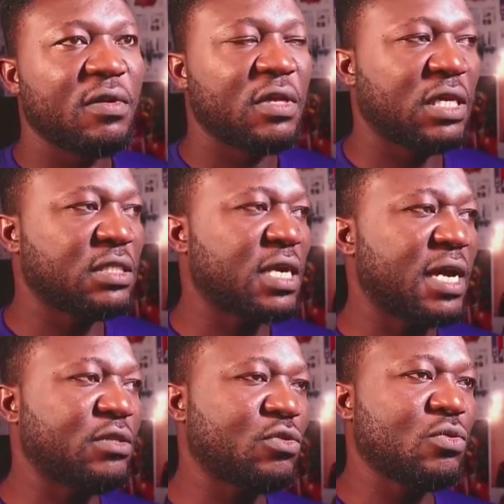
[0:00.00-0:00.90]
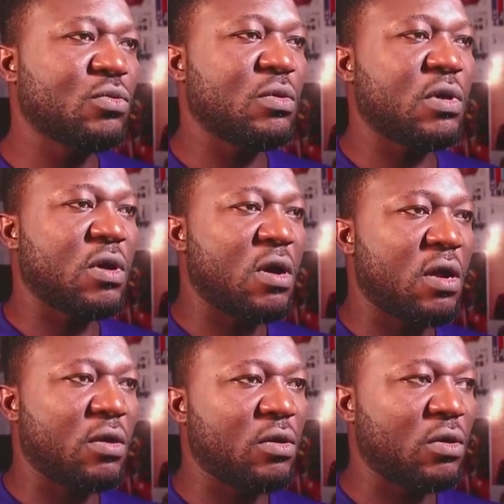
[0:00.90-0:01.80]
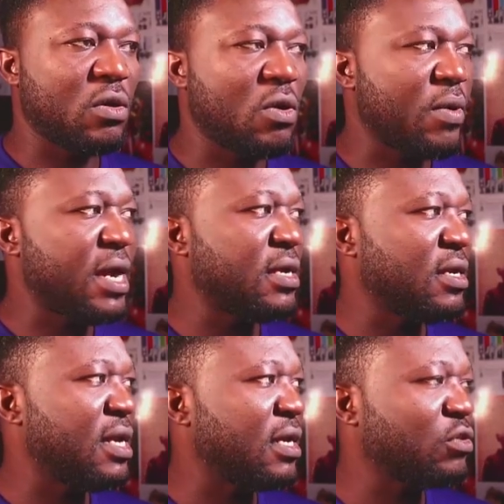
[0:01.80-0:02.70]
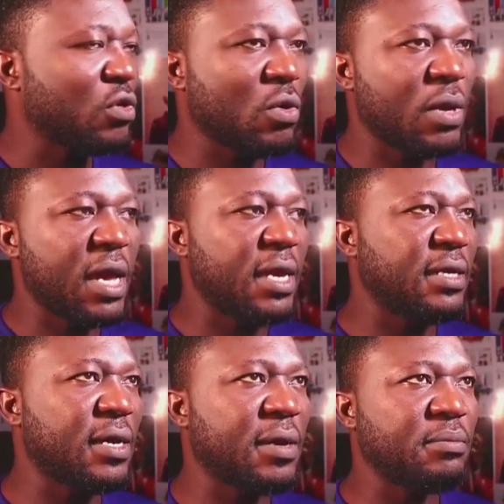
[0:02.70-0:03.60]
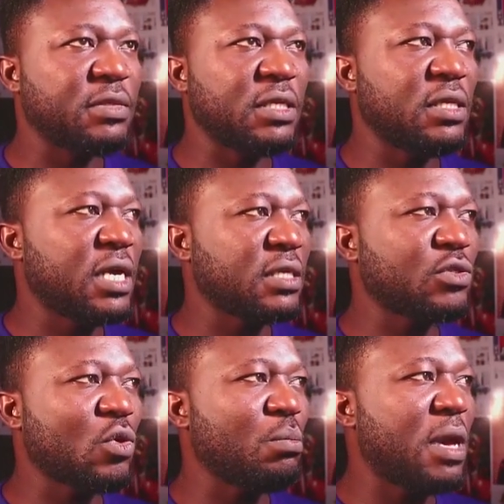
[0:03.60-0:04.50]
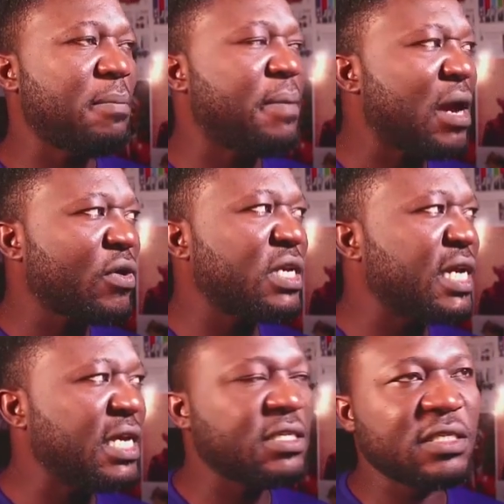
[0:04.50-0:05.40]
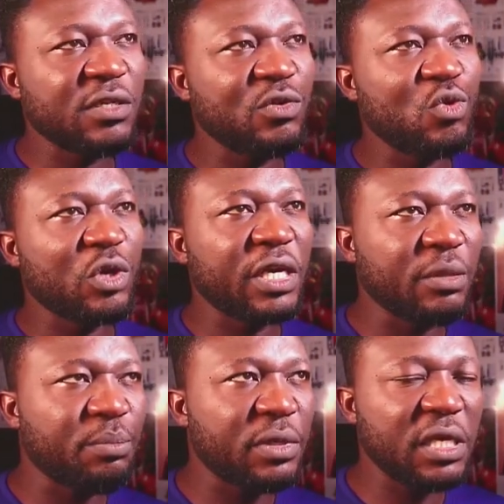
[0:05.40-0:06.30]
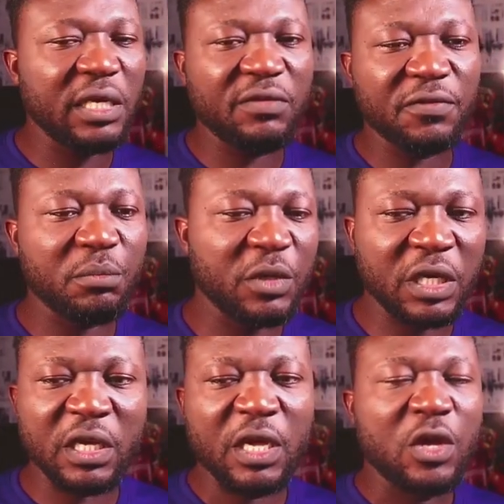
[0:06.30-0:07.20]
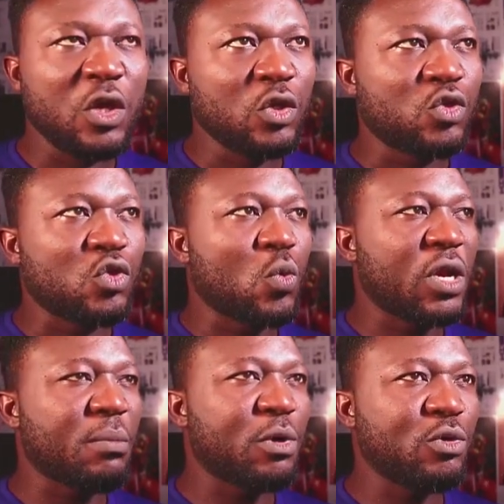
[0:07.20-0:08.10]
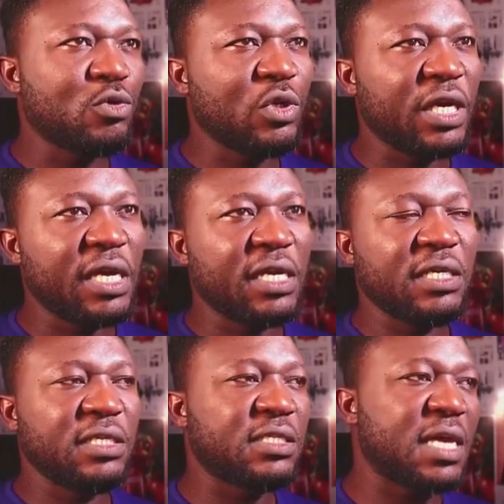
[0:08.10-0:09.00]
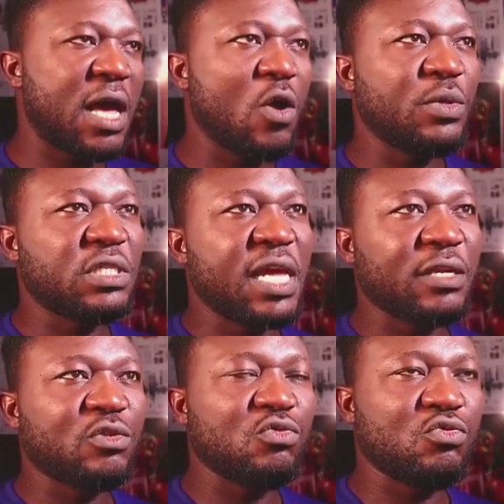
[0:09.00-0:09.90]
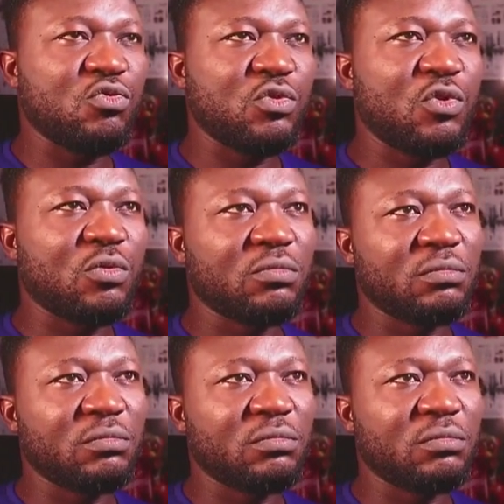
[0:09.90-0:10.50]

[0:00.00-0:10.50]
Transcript: the title. All right, like so. And the next, so my background here is still looking plain for me. So what I'm going to do here is I always like to,